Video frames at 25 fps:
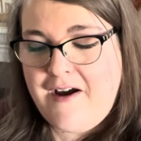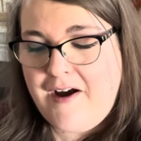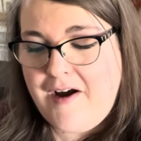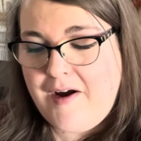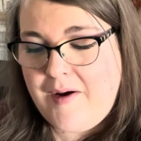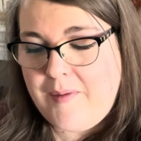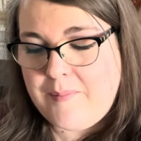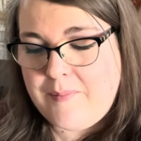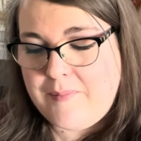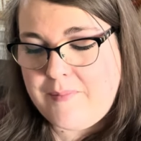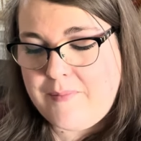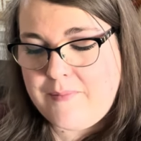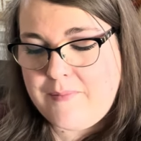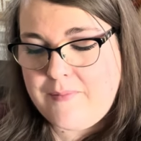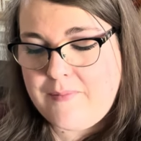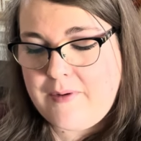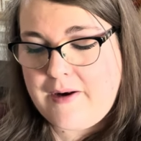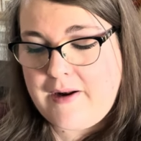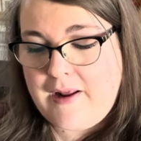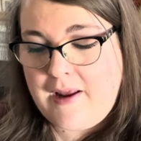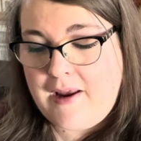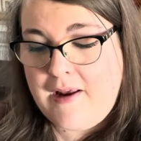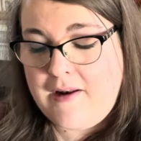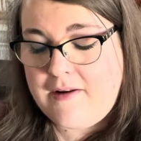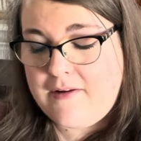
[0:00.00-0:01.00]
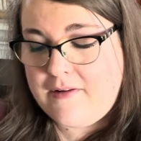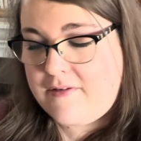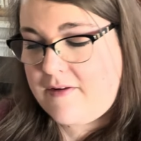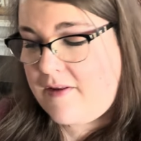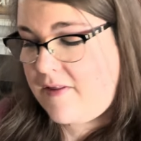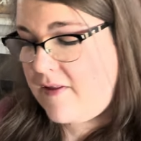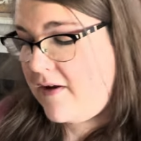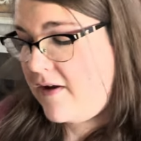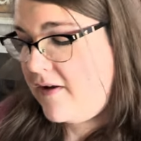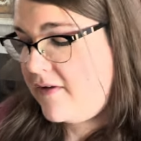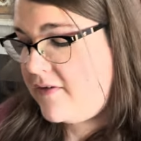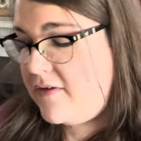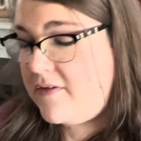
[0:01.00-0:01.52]
um, and I hate to say
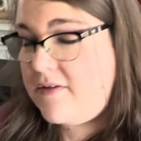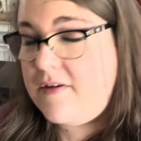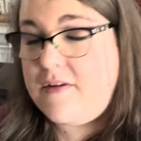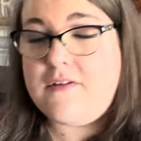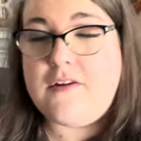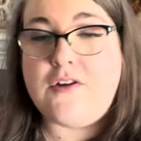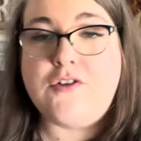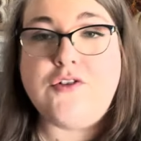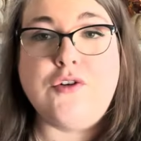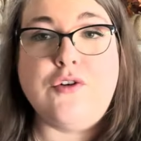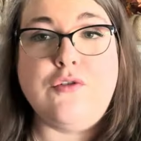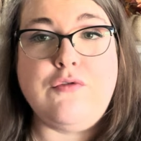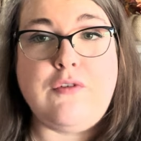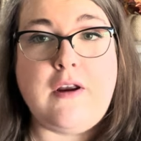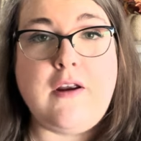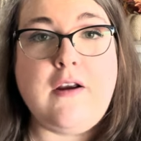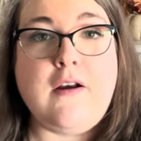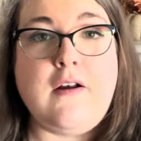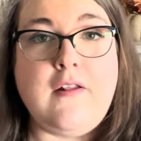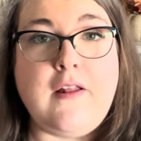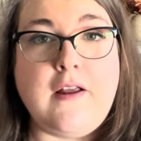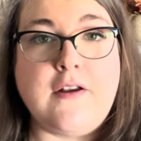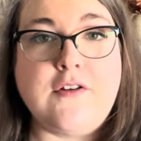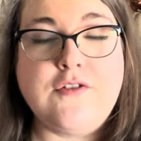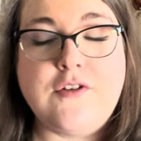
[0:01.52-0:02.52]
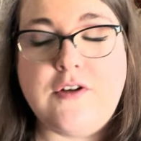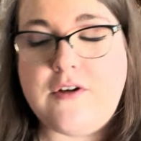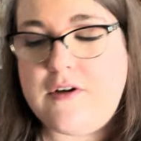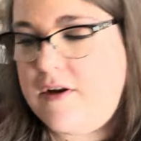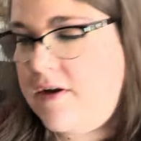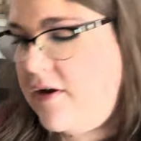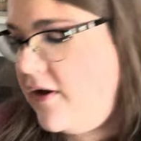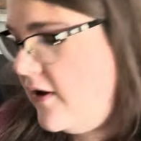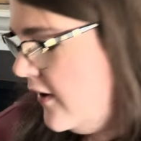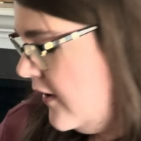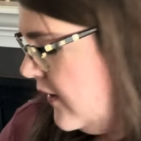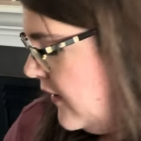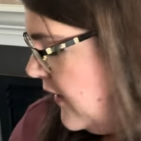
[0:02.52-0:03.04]
that because this is such a great collection.
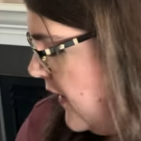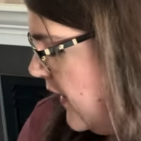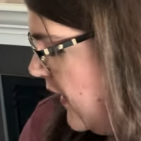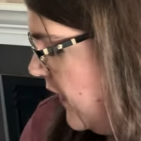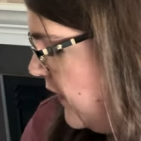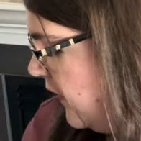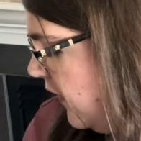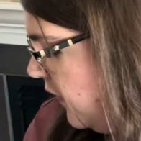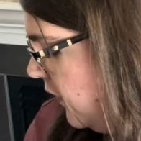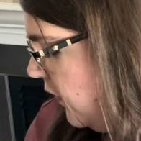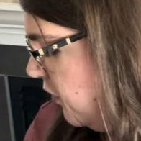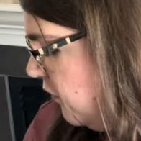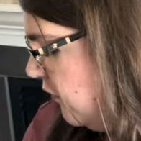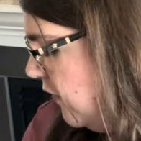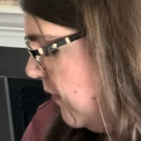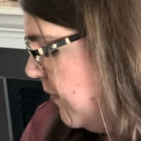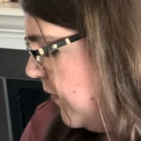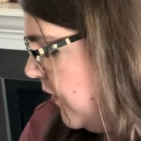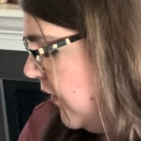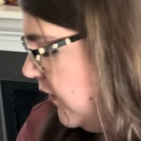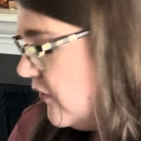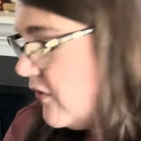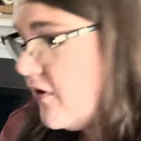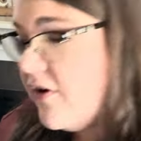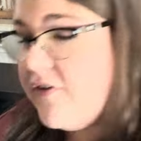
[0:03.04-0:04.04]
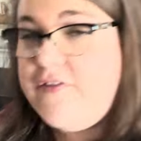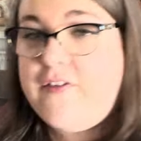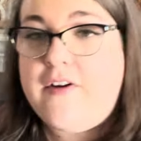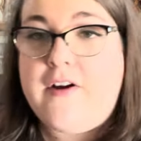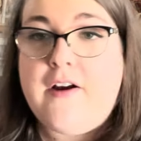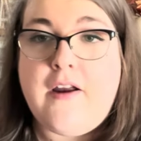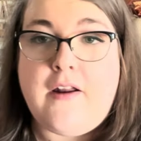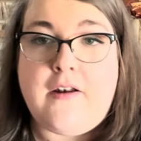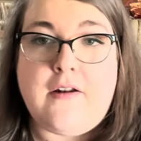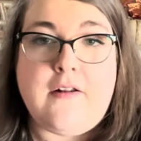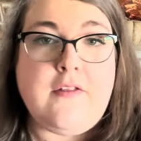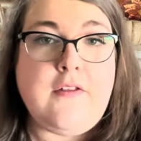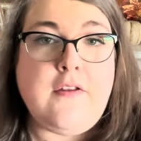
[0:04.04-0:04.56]
And the other three bars are
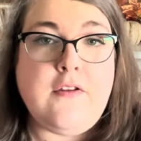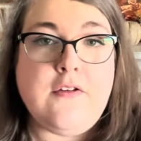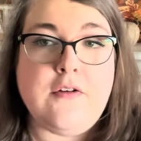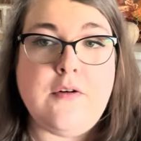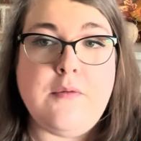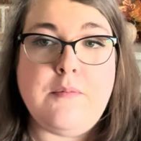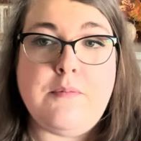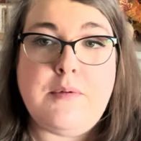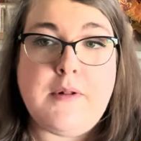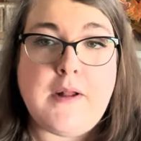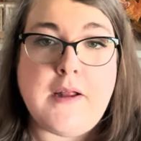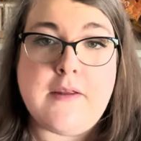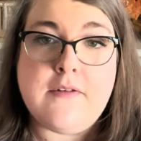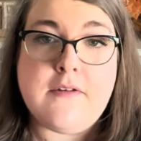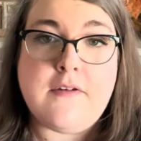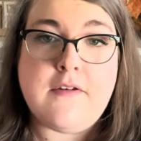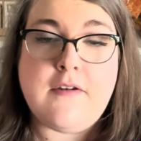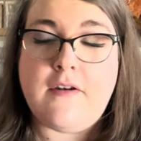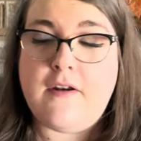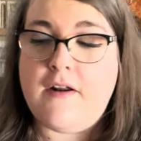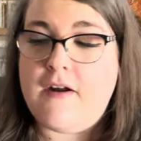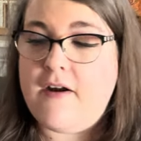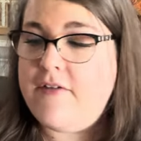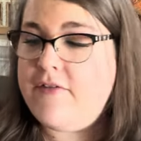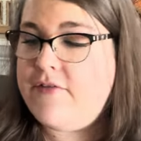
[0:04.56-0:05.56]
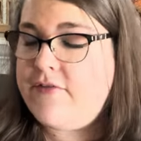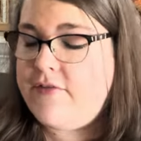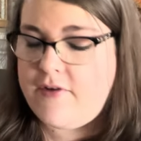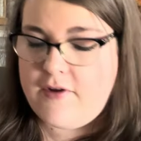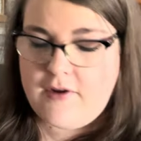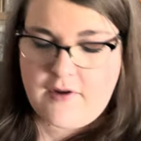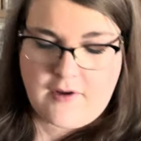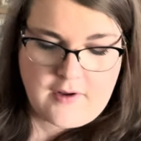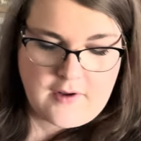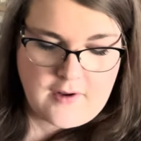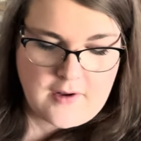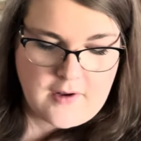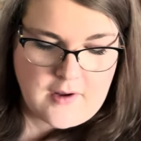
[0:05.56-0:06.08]
fine. These are pleasant enough,
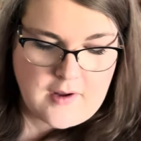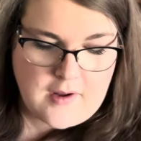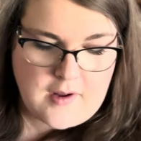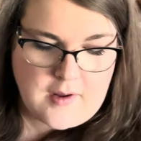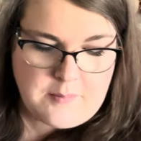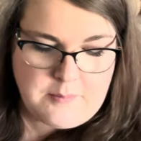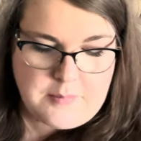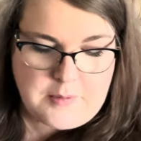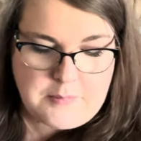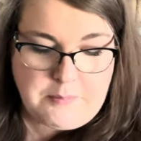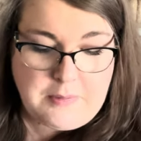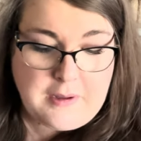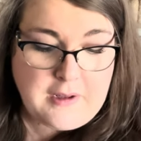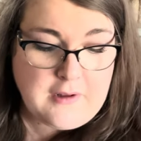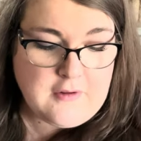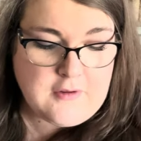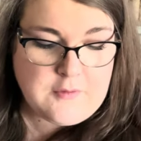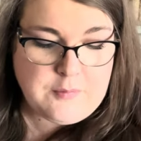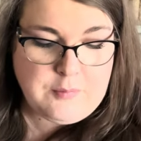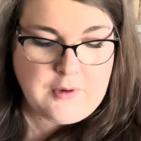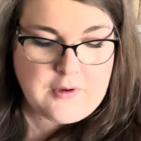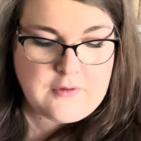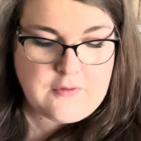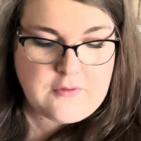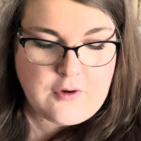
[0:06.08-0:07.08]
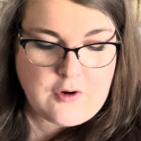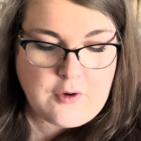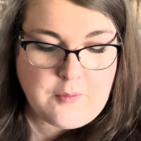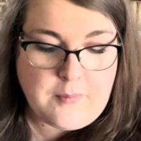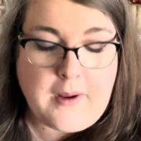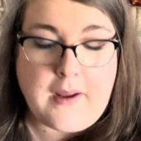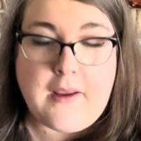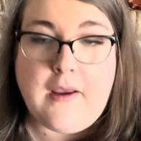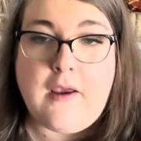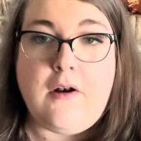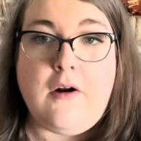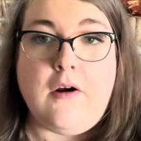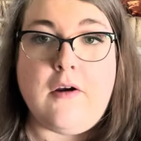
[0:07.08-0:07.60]
um, but Pink Spreads Hope
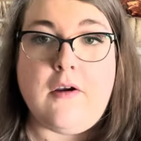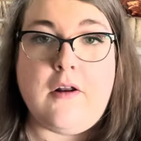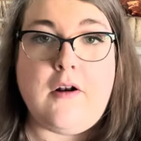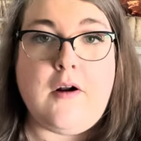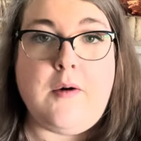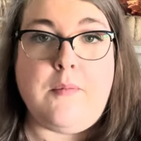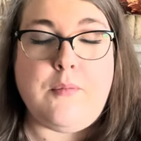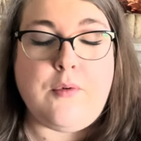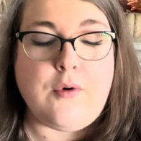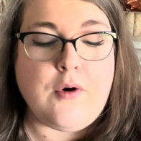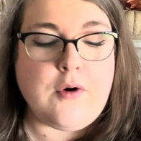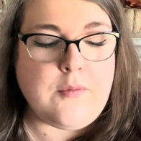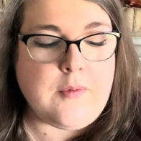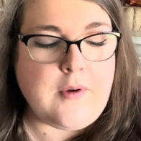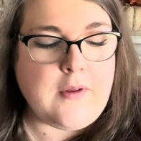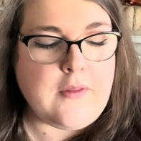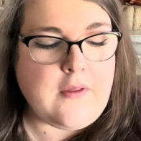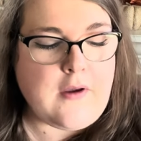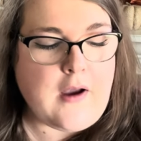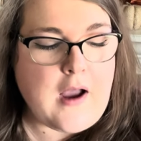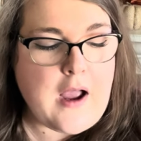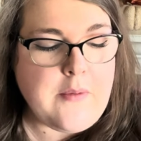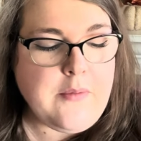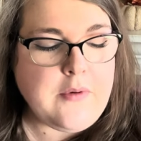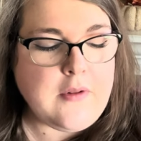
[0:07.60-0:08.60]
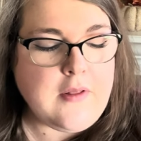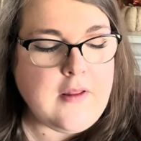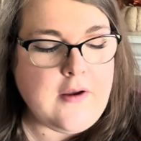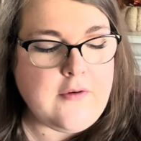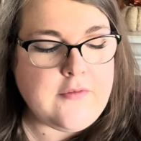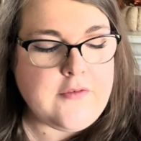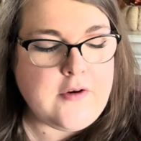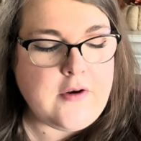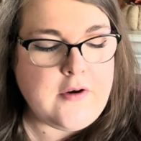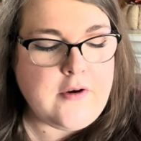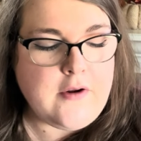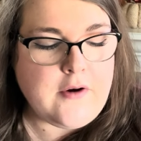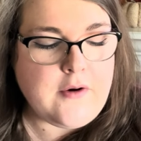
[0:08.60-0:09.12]
I cannot get on board with. I would
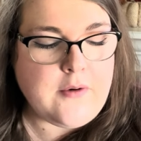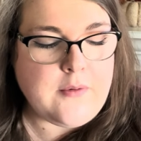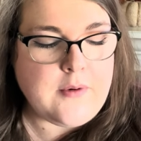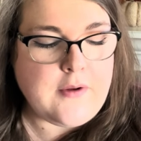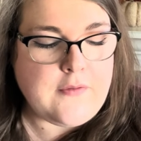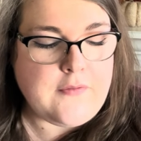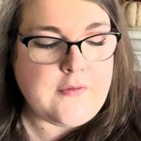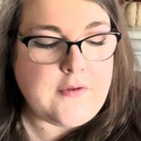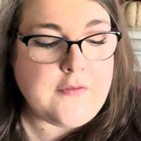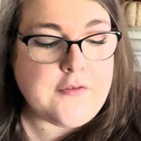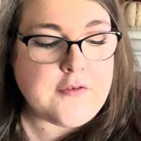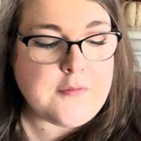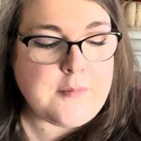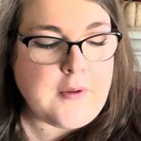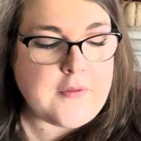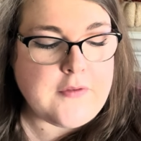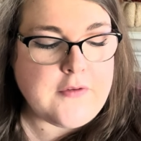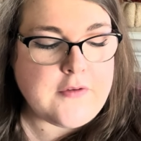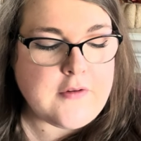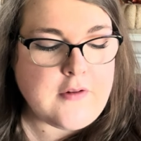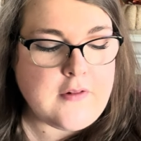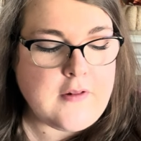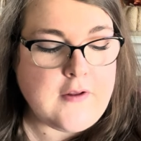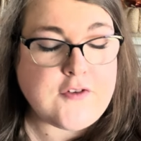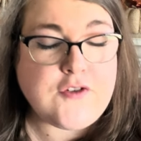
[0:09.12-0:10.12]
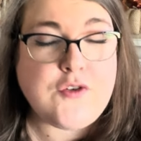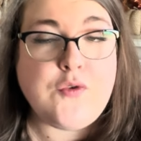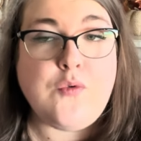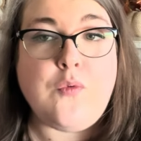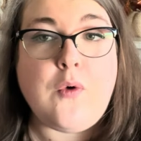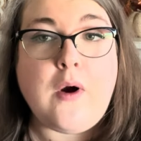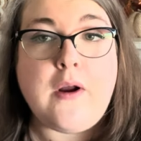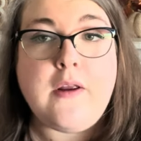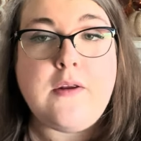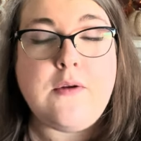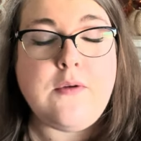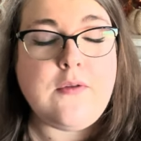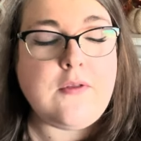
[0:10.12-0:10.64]
love to know if you've smelled this collection,
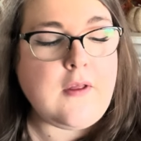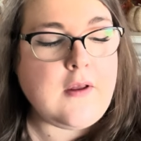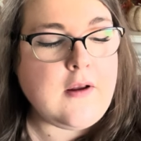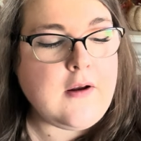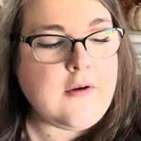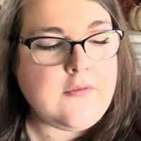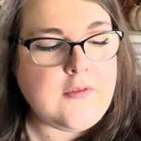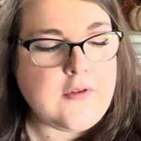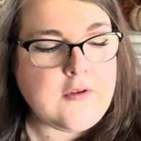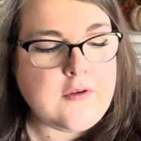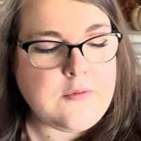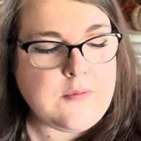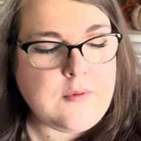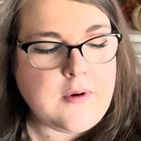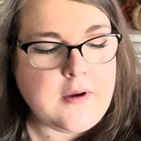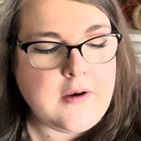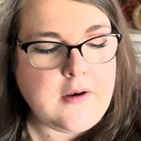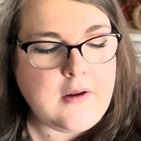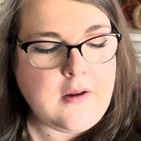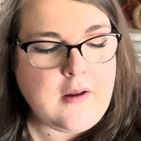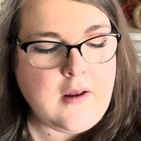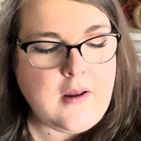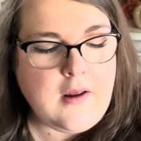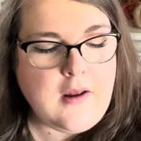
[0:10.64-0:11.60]
what you think of this one,